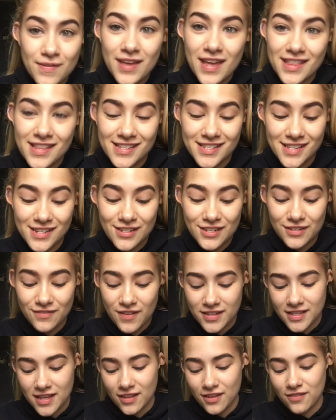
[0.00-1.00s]
but yeah, this is the Too
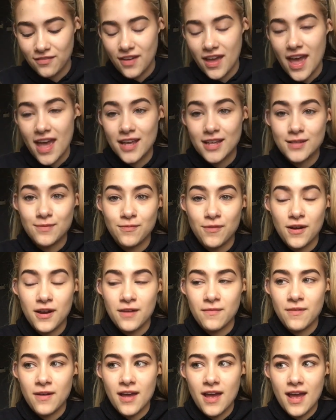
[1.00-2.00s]
Faced Hangover X
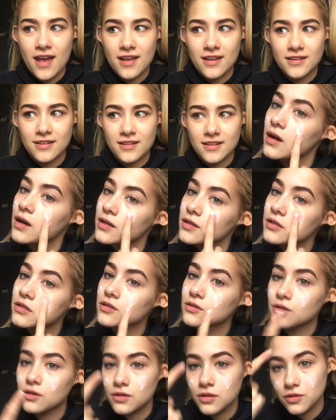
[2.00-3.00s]
primer, and I
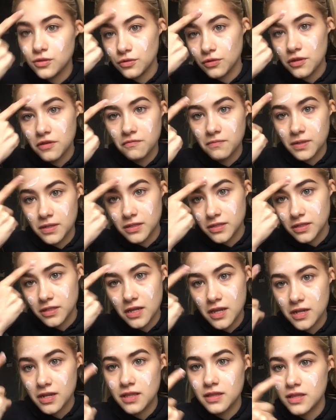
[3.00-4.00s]
just dot this all over my
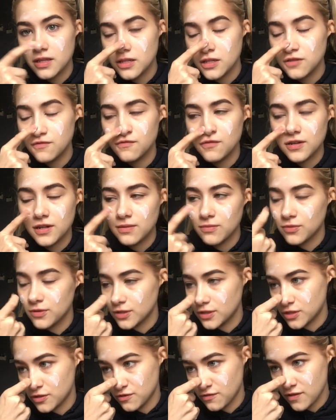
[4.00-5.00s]
skin, and this is really
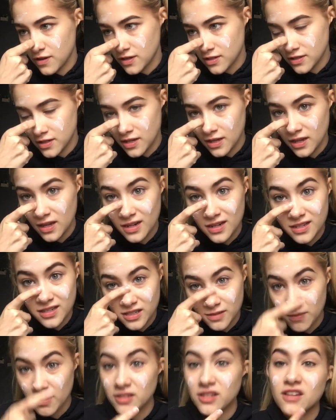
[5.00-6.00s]
moisturising and
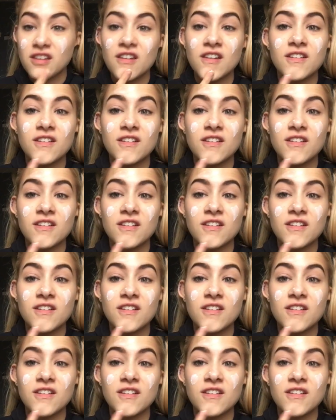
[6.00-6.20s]
it smells like